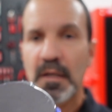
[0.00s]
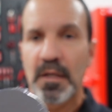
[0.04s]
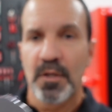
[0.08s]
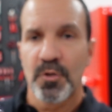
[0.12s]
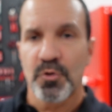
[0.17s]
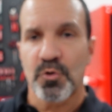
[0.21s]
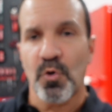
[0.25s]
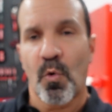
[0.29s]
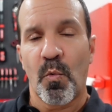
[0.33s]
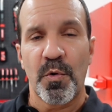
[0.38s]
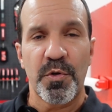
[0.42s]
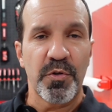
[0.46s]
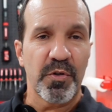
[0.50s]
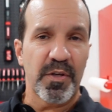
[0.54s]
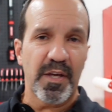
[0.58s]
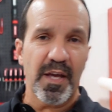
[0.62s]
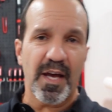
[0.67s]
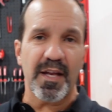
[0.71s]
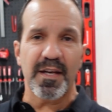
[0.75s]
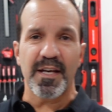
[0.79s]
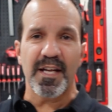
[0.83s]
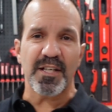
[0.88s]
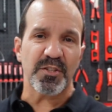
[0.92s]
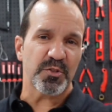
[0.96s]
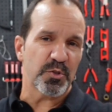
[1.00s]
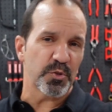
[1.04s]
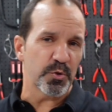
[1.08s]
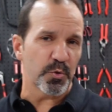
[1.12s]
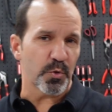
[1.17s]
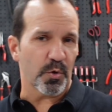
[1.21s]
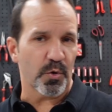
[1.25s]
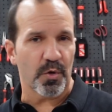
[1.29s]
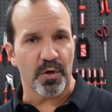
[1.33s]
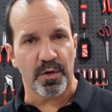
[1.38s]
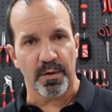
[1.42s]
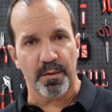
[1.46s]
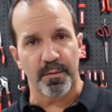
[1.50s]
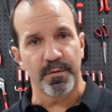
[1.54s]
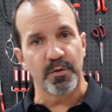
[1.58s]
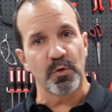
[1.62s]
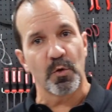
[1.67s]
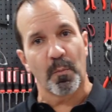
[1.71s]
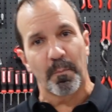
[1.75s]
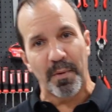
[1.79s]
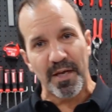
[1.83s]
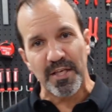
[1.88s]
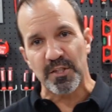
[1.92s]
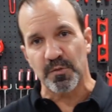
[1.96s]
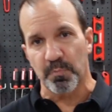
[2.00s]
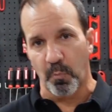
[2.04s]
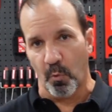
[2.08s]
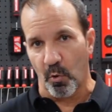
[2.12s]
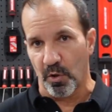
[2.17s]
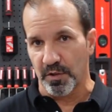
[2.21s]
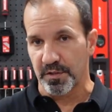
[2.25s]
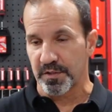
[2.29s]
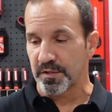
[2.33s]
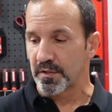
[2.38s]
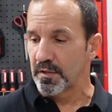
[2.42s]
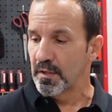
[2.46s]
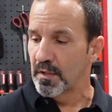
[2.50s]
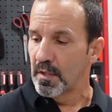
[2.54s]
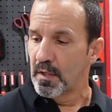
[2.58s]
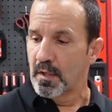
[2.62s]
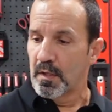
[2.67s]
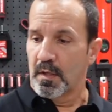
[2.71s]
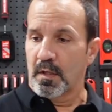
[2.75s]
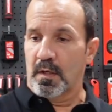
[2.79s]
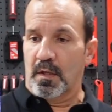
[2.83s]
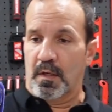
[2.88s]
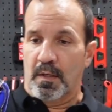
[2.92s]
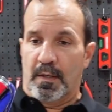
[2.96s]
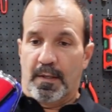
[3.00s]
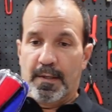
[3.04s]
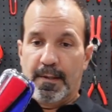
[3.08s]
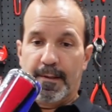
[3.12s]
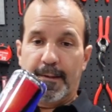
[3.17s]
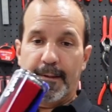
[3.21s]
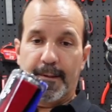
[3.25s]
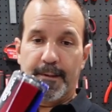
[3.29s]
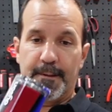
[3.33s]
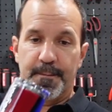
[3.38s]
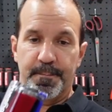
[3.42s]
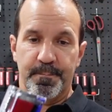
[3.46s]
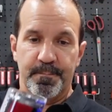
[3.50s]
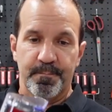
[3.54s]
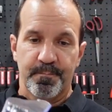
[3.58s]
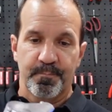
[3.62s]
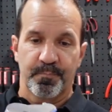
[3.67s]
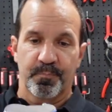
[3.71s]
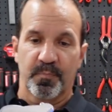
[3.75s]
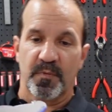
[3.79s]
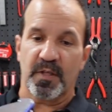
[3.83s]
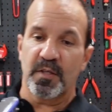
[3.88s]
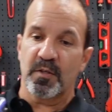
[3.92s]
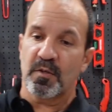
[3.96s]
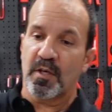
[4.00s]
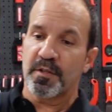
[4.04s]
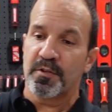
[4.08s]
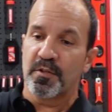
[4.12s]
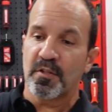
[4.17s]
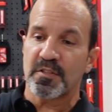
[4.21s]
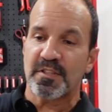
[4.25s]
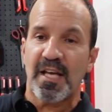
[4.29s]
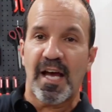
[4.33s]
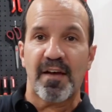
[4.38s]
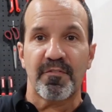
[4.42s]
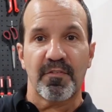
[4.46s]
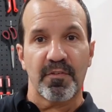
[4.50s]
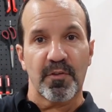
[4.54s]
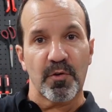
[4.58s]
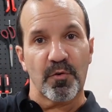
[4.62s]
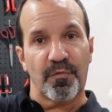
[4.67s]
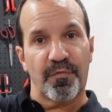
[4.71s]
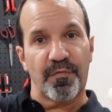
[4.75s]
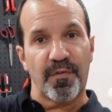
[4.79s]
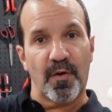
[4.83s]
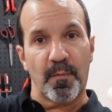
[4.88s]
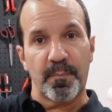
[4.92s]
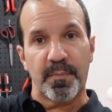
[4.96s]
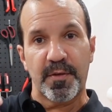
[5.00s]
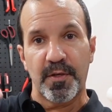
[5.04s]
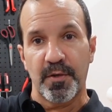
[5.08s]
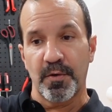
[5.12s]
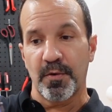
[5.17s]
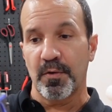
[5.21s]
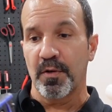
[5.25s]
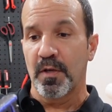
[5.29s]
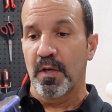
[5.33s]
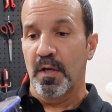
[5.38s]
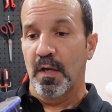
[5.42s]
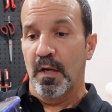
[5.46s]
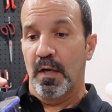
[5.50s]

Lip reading: So when you get next to your, you know, baseboards, you know, it does have a little felt here.